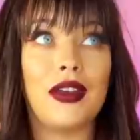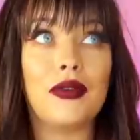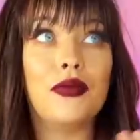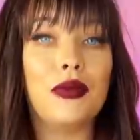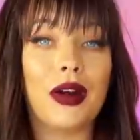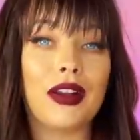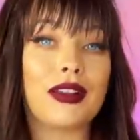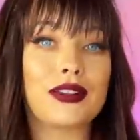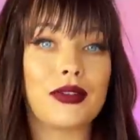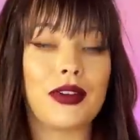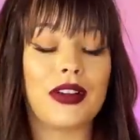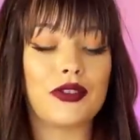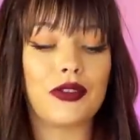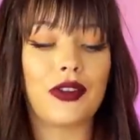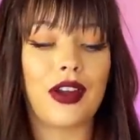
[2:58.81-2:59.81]
what is a
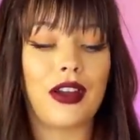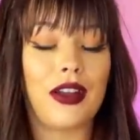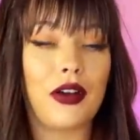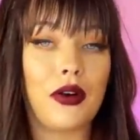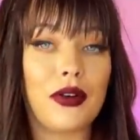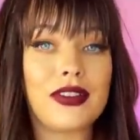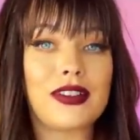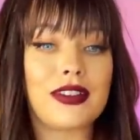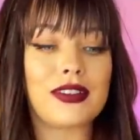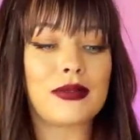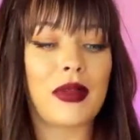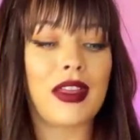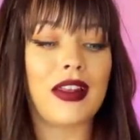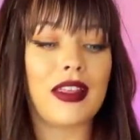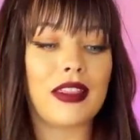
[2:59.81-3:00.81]
retrograde? I always
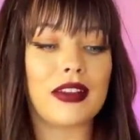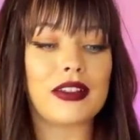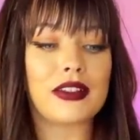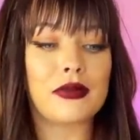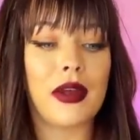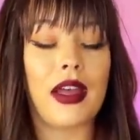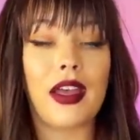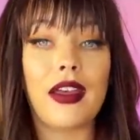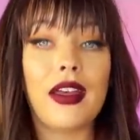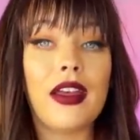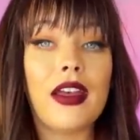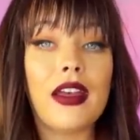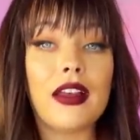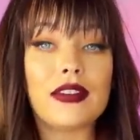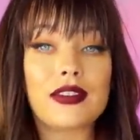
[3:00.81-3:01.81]
explain it this way.
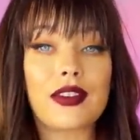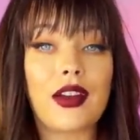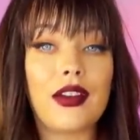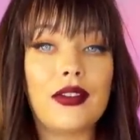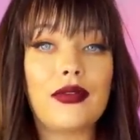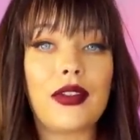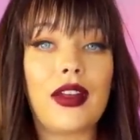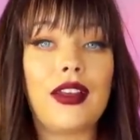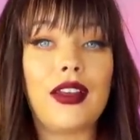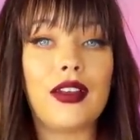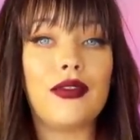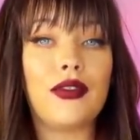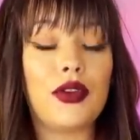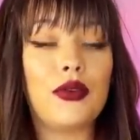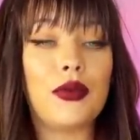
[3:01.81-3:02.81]
It's kind of like
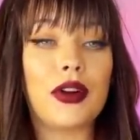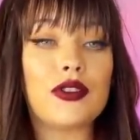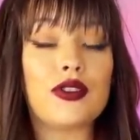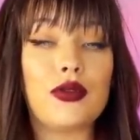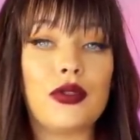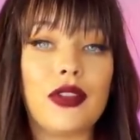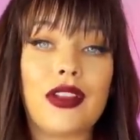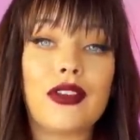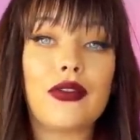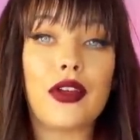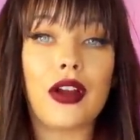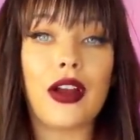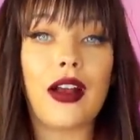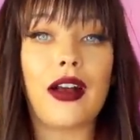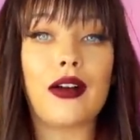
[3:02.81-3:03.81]
if you were to leave
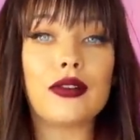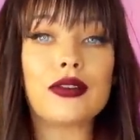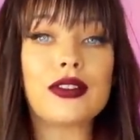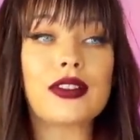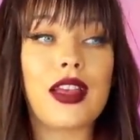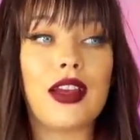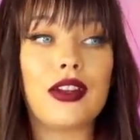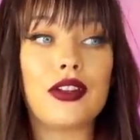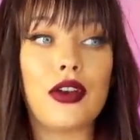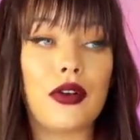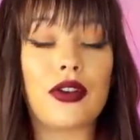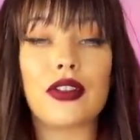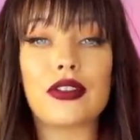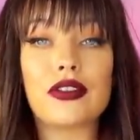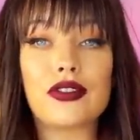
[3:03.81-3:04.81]
your house and go
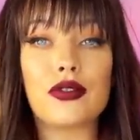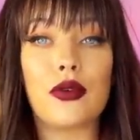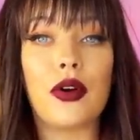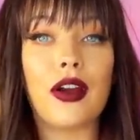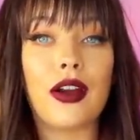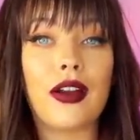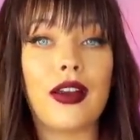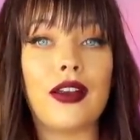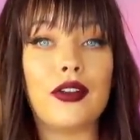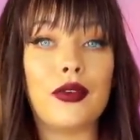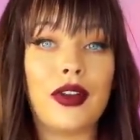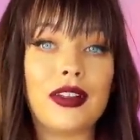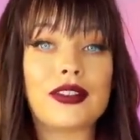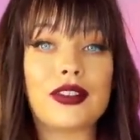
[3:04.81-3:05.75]
to the store and you get to